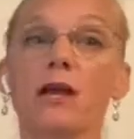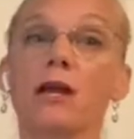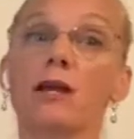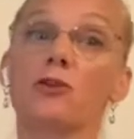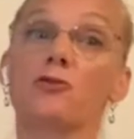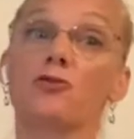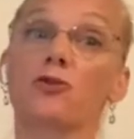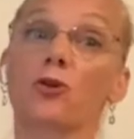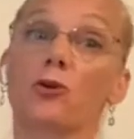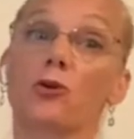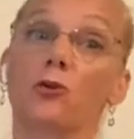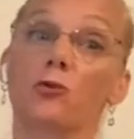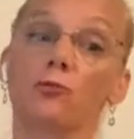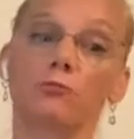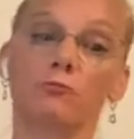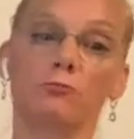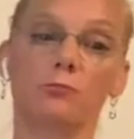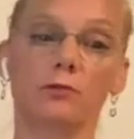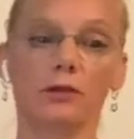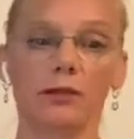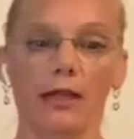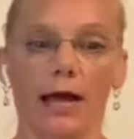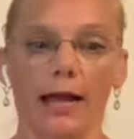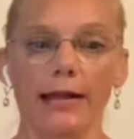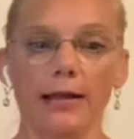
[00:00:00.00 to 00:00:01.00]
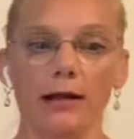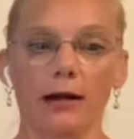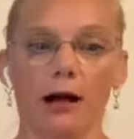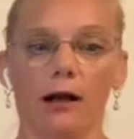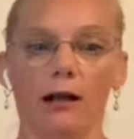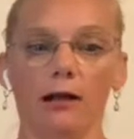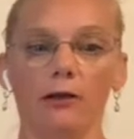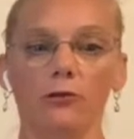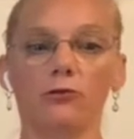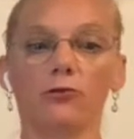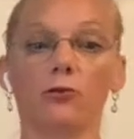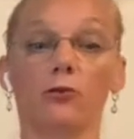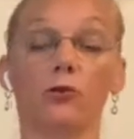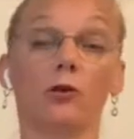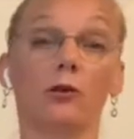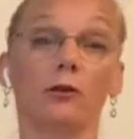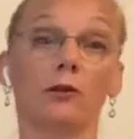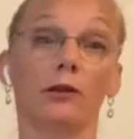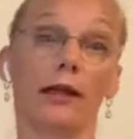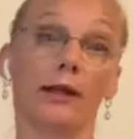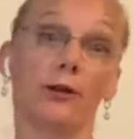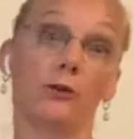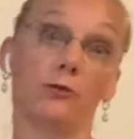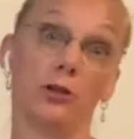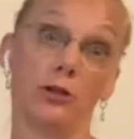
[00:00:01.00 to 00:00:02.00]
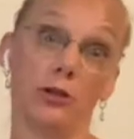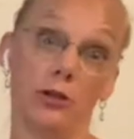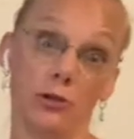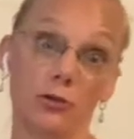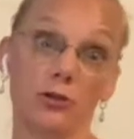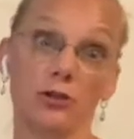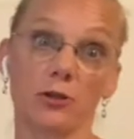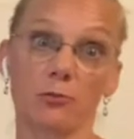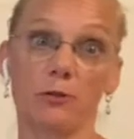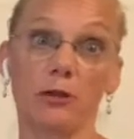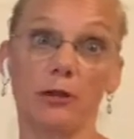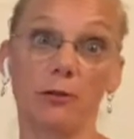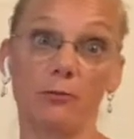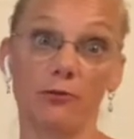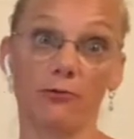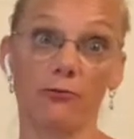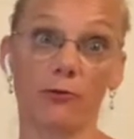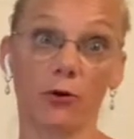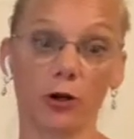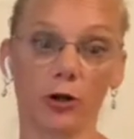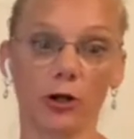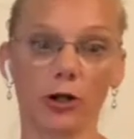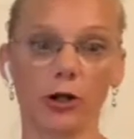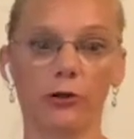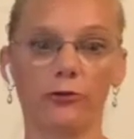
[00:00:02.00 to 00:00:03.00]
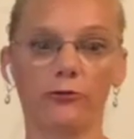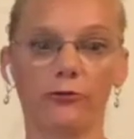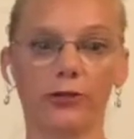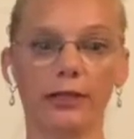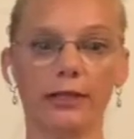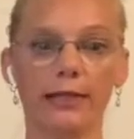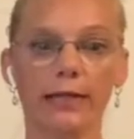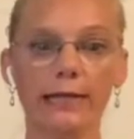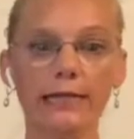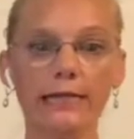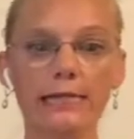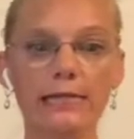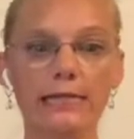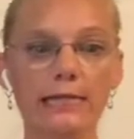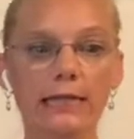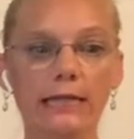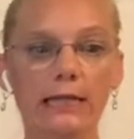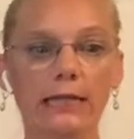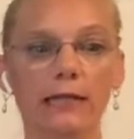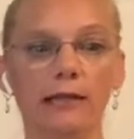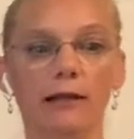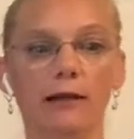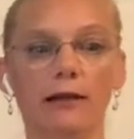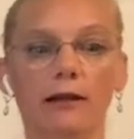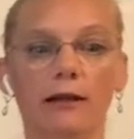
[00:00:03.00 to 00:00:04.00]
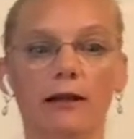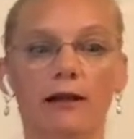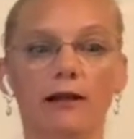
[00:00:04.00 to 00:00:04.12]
So, like us, or like we used to be before COVID-19,